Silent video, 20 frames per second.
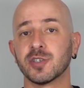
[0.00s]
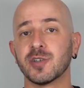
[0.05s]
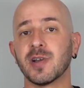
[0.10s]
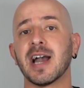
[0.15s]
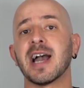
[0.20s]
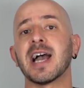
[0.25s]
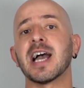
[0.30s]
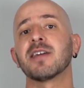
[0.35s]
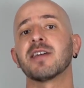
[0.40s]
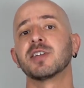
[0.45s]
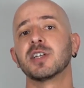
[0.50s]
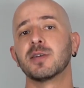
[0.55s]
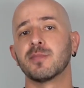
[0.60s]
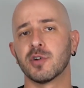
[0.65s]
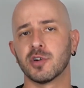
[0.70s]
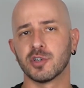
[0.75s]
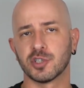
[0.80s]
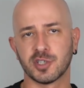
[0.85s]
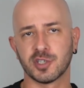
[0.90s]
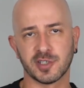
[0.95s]
you have an
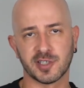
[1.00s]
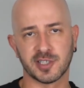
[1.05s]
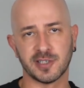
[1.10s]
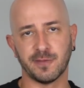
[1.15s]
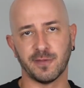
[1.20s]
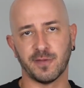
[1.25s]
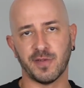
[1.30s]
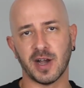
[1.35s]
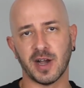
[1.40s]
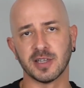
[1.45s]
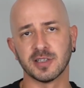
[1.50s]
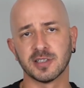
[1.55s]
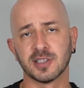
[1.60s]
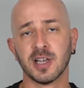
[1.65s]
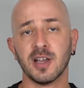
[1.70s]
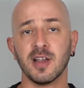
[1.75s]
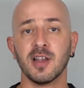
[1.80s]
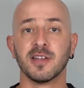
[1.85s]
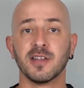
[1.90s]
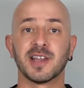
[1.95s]
emergency fund
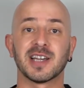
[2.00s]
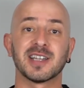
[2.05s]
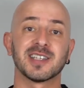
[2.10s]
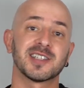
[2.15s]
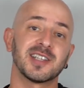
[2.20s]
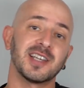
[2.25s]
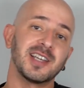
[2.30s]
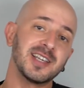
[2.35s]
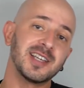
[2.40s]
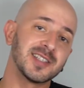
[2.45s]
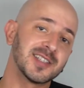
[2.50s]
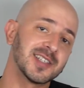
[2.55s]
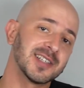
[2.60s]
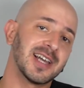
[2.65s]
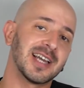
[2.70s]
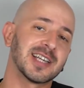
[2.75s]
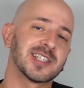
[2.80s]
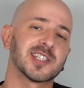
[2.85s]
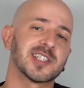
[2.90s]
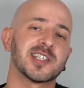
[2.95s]
that is
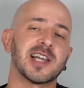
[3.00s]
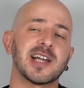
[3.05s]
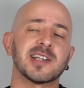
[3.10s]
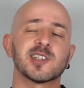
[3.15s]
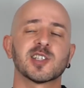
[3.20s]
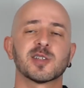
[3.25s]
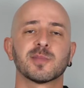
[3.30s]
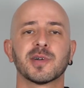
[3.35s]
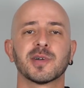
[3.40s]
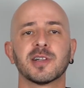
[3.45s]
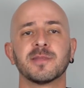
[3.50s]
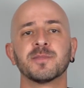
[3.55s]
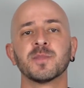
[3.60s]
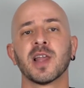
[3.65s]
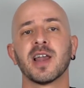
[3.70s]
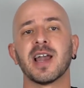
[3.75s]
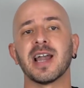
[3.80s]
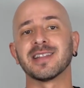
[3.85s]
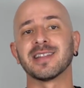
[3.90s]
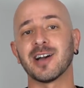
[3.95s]
easily accessible
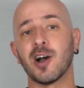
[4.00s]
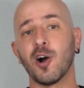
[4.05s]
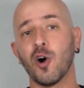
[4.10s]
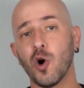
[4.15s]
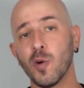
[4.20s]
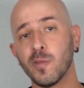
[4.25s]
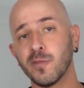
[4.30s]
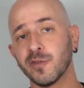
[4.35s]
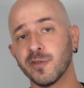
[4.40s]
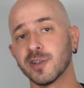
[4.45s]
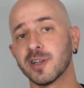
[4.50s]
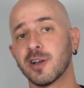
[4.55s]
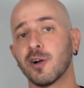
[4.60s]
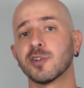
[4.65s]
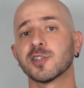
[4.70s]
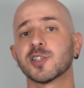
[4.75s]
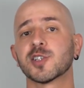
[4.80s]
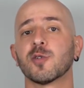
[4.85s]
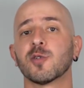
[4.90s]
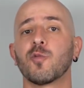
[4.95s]
and hopefully
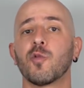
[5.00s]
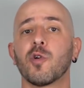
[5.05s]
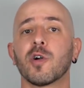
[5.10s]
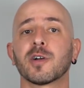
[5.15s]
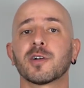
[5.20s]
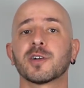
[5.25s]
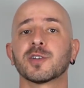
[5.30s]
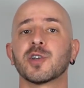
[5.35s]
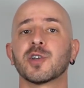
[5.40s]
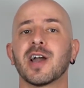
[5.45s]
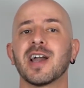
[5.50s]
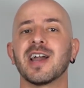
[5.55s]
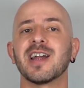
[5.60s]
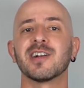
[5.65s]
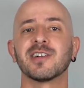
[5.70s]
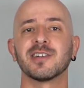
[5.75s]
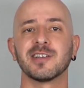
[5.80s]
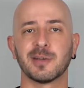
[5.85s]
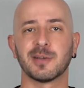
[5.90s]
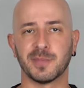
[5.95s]
also work on your
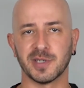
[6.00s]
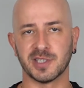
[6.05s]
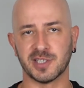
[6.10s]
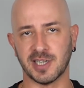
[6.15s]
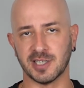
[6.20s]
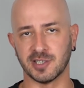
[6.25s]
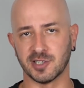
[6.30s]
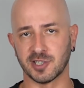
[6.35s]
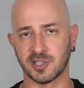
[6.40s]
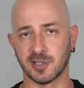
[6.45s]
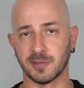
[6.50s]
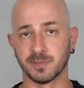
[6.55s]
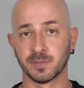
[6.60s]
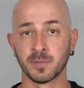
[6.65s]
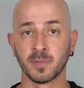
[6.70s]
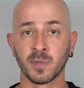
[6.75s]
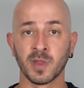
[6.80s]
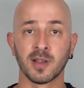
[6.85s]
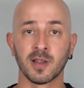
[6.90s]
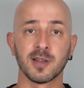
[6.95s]
earning potential.
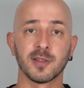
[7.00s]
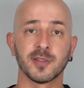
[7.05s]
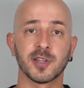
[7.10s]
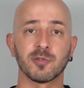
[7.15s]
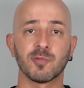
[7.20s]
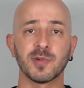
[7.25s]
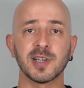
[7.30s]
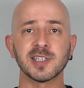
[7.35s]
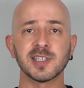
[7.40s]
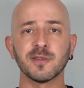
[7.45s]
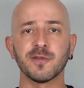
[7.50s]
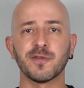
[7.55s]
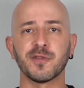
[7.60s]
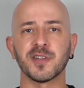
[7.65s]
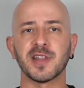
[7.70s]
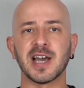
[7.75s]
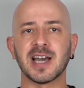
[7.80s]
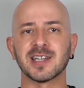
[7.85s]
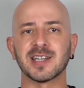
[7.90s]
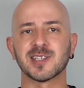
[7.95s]
The reason for
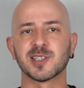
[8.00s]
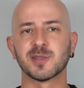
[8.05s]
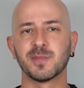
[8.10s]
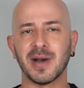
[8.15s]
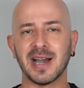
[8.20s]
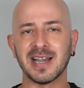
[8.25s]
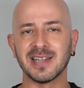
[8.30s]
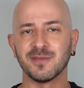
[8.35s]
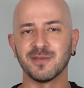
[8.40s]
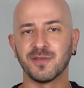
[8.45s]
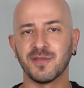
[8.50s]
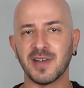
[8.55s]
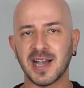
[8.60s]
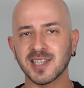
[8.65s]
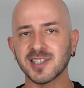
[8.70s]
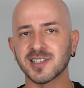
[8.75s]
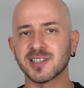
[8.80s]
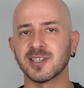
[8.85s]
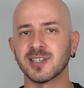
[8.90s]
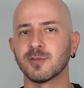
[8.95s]
that is by
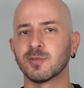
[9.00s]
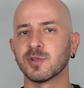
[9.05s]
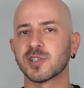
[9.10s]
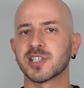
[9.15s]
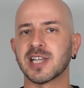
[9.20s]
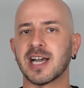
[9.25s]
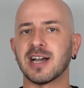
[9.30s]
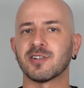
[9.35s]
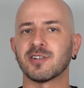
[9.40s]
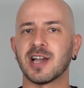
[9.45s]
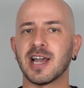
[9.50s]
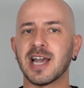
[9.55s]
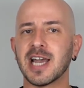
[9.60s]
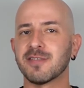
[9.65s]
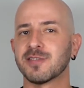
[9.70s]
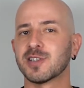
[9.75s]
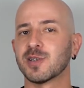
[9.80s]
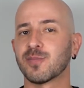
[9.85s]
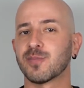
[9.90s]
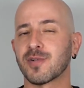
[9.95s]
investing without
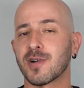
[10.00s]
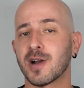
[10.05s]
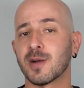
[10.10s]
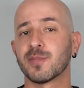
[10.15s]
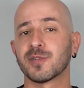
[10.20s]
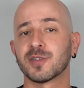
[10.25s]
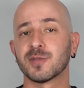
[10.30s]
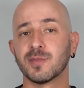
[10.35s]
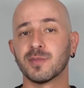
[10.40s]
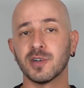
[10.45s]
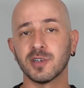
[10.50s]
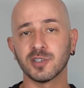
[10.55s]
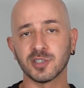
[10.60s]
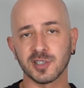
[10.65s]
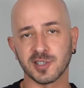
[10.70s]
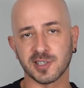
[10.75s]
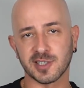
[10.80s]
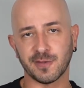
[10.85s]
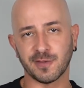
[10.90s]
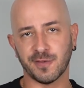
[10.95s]
having a proper
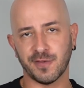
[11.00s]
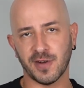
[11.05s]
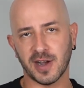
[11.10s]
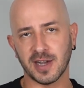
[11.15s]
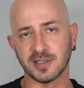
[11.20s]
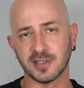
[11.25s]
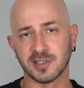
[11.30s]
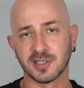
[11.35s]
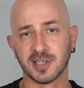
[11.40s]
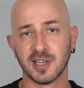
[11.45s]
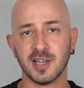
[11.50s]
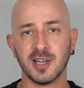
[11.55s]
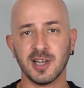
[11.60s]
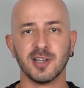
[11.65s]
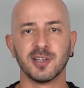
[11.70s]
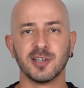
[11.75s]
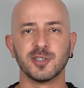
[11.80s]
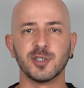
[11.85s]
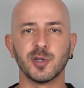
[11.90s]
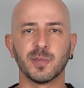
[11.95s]
emergency fund,
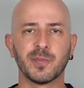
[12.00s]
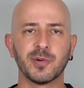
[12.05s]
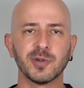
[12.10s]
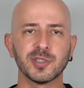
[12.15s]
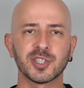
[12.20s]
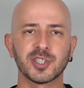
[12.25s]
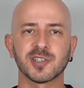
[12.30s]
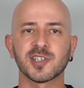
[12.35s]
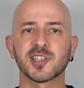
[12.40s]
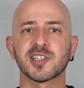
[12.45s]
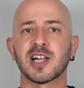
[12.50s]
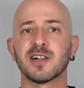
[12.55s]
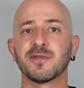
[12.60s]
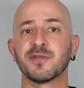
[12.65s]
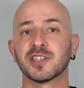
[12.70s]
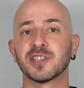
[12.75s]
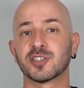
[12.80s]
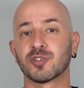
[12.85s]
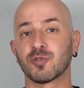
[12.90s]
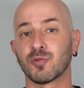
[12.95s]
you put yourself
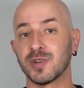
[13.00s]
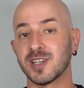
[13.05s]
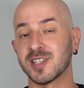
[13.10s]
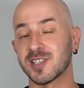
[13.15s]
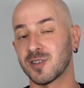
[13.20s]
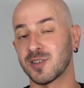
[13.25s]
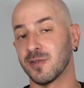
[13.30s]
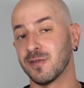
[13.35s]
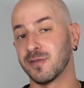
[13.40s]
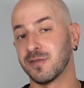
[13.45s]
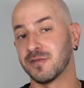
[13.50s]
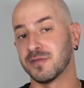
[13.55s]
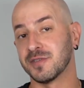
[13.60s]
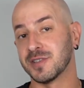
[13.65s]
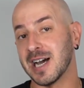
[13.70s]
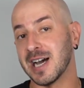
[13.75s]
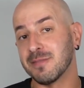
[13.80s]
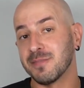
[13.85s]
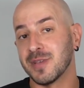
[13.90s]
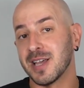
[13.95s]
at risk of
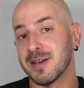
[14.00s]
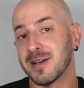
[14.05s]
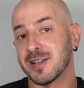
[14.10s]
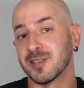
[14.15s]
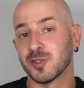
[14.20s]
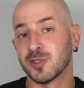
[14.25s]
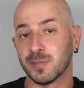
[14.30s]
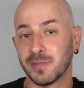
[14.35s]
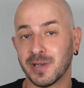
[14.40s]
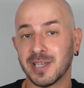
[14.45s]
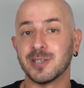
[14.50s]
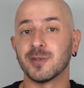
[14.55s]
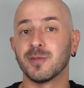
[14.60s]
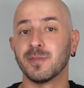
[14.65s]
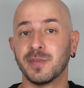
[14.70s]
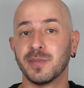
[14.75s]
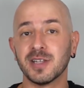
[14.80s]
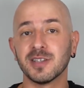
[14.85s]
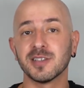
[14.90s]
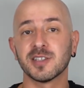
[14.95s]
not being able to pay your
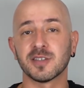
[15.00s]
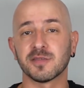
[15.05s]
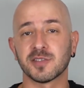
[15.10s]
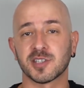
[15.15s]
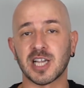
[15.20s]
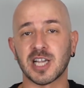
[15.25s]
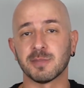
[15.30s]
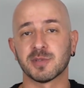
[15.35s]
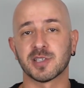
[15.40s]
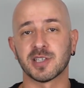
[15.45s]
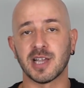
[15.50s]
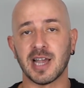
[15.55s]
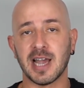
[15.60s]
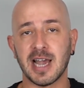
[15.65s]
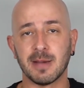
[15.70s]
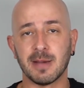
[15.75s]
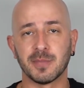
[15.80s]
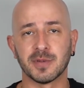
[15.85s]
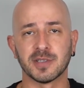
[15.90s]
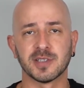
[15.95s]
bills if something
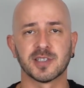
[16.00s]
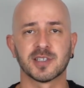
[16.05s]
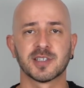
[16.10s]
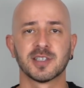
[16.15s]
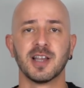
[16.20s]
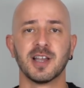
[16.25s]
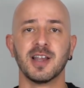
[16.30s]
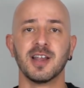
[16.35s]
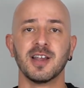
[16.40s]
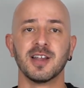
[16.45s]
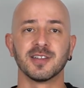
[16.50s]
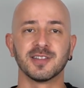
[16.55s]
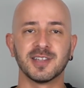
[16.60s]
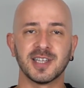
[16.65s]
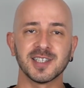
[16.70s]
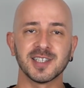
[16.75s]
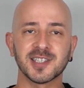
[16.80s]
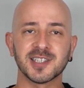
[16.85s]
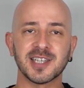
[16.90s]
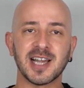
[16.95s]
happens.
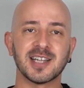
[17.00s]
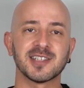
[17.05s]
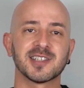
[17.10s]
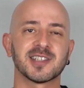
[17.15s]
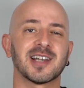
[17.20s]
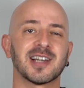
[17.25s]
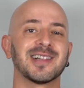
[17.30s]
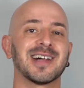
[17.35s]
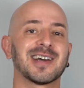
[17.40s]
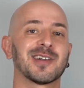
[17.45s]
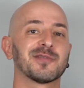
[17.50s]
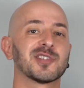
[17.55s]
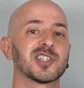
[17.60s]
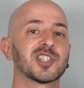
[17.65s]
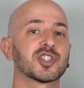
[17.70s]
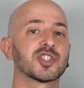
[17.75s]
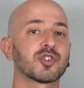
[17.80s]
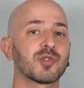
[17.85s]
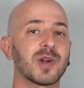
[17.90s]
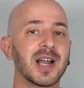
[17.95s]
This adds a lot of
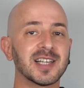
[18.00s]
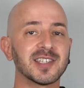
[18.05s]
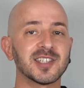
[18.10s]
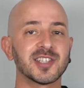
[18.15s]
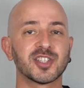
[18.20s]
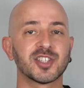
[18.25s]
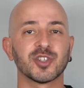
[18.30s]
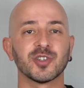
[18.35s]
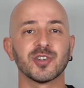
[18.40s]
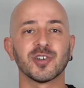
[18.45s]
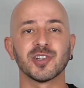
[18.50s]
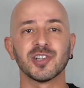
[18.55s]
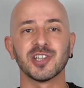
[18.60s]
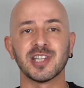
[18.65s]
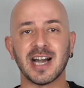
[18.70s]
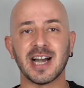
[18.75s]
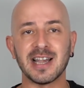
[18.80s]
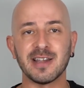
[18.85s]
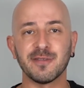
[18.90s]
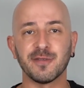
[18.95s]
stress to your
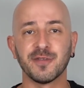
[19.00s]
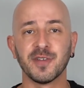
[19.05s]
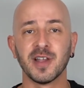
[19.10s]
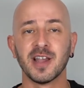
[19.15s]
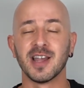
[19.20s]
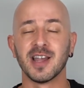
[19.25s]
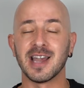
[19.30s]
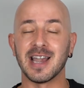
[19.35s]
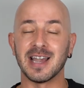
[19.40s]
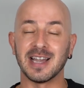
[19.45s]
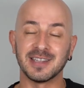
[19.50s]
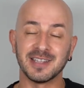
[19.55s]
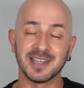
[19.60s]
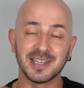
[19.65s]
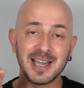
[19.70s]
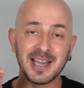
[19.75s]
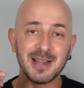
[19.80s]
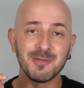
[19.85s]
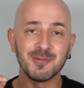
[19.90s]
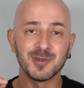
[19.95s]
life, and
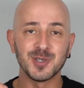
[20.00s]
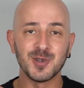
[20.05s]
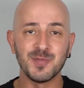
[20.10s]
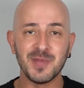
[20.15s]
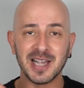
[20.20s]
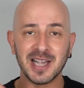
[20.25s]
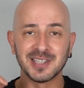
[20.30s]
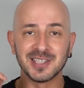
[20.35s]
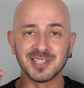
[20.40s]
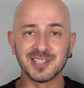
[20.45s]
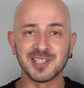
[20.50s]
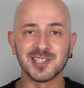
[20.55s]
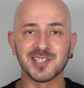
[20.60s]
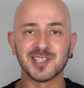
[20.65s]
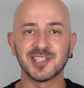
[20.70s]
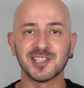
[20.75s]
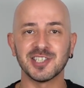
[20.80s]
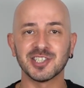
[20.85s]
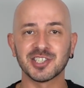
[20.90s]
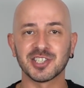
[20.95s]
again, when you make the
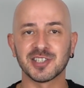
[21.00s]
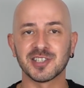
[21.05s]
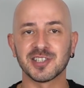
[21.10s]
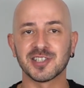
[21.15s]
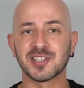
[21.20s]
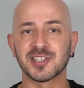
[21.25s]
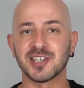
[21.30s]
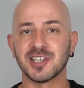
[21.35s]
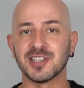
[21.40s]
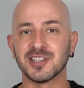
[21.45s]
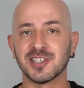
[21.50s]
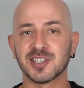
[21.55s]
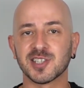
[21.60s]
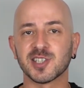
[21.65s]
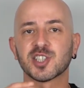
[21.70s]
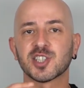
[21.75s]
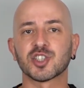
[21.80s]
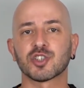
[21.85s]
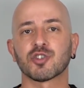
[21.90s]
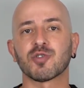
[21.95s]
decisions in
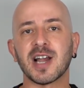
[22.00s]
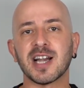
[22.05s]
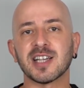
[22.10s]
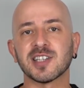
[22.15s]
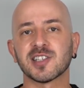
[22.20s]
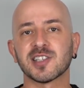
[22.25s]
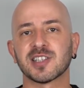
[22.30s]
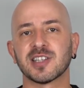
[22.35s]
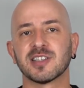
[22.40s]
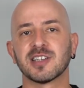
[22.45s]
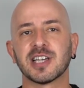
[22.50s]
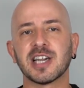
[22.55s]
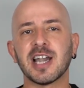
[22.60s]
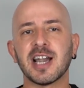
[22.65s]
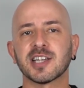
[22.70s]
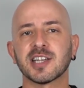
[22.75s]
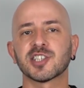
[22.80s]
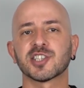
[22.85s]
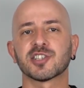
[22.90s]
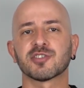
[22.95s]
this stressed and
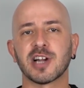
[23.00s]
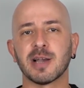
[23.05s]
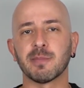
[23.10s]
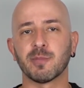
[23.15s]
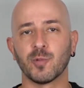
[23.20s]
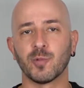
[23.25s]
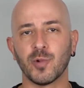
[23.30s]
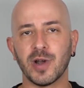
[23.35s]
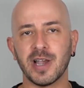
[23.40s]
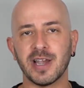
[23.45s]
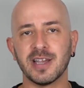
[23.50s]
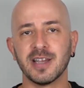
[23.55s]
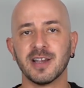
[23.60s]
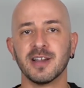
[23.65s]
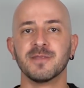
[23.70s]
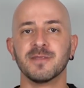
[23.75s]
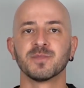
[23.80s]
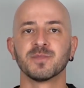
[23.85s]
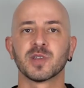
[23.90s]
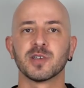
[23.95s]
cash-strapped way,
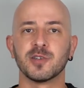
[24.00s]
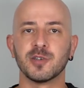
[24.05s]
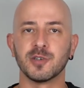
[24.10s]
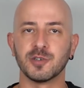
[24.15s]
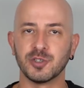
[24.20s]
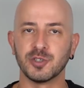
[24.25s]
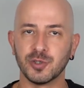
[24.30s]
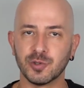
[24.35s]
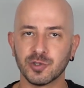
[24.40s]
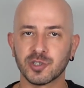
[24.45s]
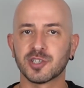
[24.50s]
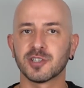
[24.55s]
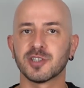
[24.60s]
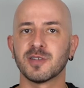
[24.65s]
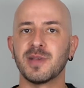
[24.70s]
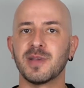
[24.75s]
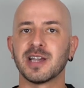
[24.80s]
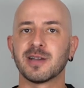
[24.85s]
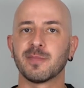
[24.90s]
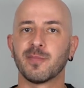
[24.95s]
you usually
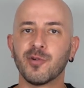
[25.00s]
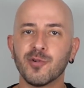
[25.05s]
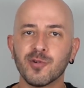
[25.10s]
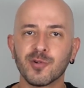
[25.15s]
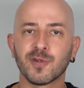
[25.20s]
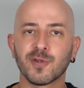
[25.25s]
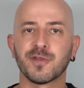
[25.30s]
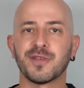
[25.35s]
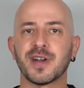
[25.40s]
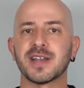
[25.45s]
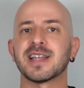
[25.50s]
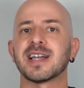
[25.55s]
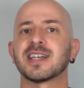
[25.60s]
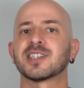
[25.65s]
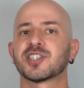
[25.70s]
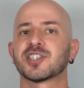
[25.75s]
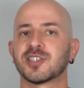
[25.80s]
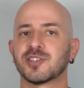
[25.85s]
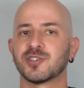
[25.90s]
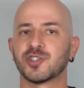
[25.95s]
make poor
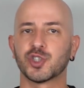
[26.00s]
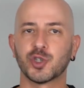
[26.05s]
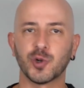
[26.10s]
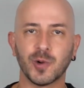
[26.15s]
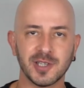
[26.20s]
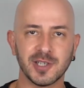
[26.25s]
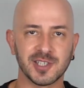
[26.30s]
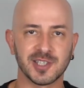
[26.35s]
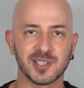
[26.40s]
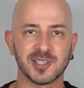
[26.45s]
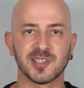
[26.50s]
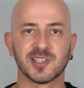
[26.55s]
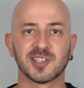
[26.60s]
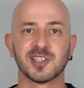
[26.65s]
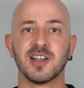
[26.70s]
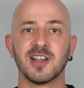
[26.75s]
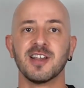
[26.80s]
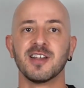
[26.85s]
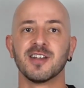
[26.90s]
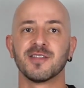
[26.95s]
financial
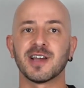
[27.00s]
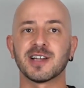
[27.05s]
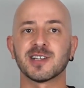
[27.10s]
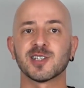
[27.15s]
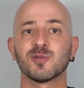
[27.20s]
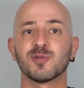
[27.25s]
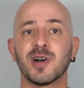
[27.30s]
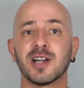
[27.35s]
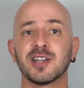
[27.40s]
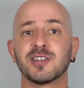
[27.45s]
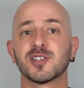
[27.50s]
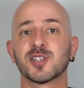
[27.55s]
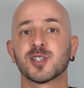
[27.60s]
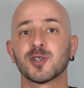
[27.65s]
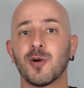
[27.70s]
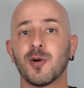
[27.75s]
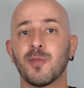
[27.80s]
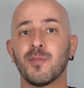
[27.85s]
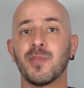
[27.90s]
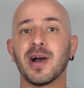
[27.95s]
choices. That is why you
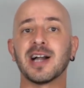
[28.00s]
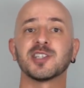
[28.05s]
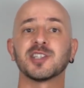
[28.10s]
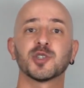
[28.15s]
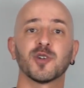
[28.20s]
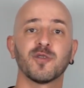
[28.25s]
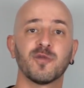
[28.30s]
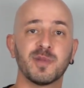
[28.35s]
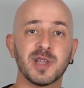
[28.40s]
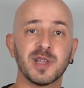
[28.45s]
saw a bunch of